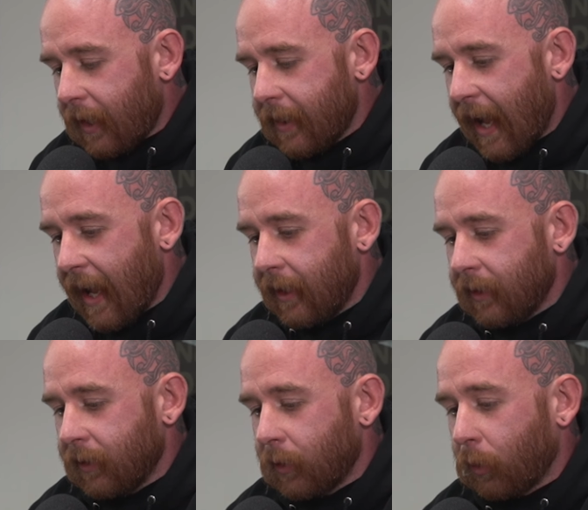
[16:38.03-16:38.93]
that
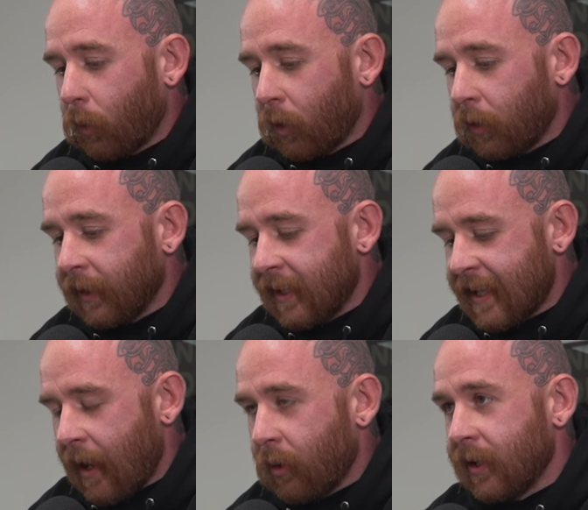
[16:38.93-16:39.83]
the world is
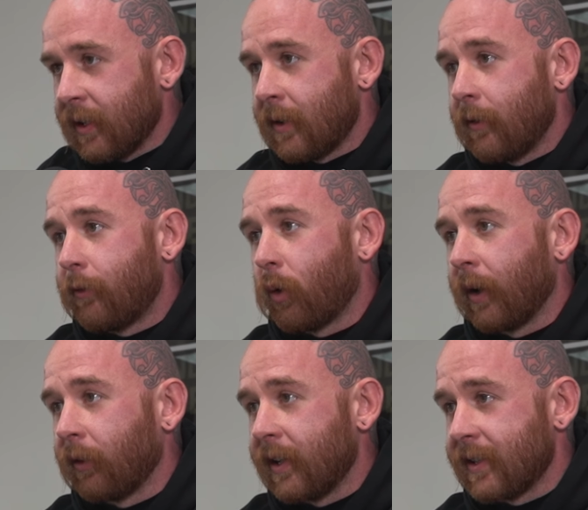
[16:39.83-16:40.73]
how it is for
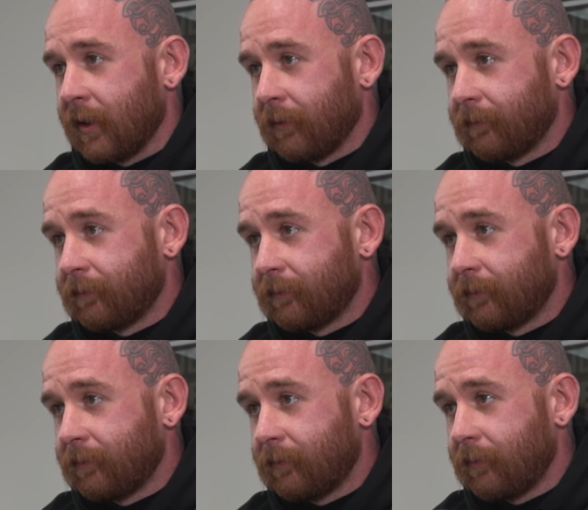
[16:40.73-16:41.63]
a reason.
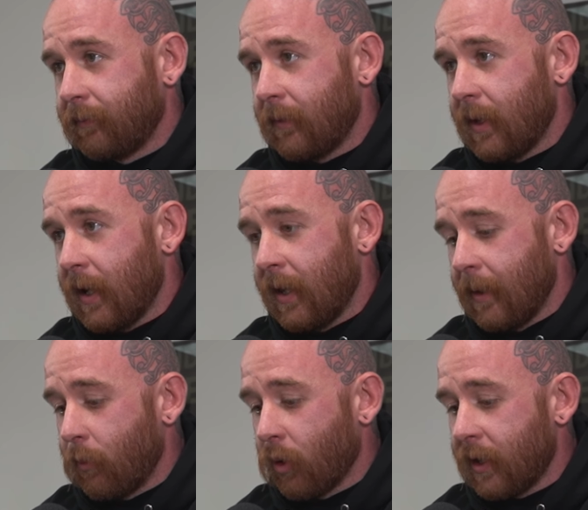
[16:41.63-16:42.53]
And
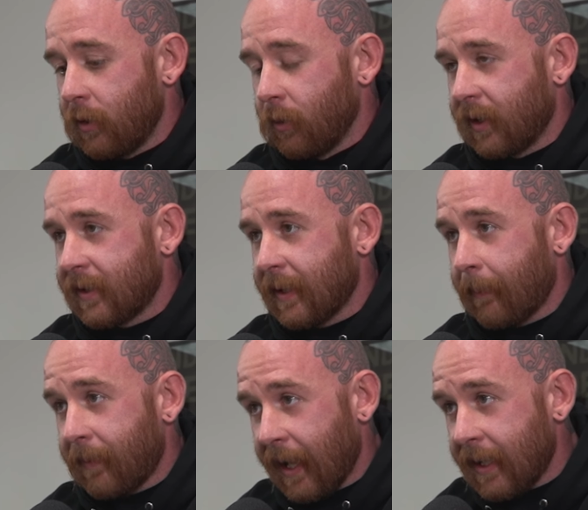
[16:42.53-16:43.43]
the more that you
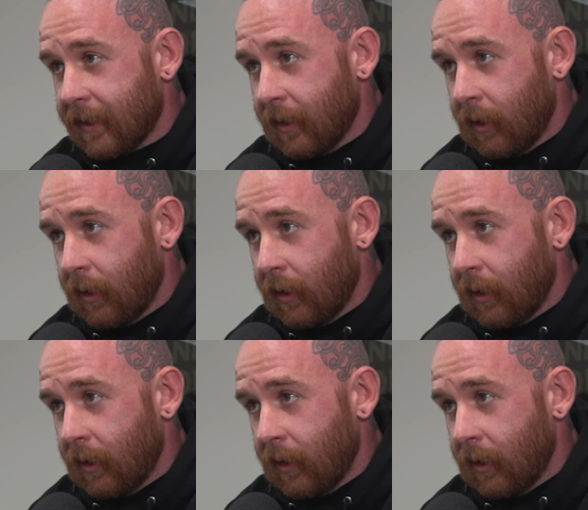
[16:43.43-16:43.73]
accept that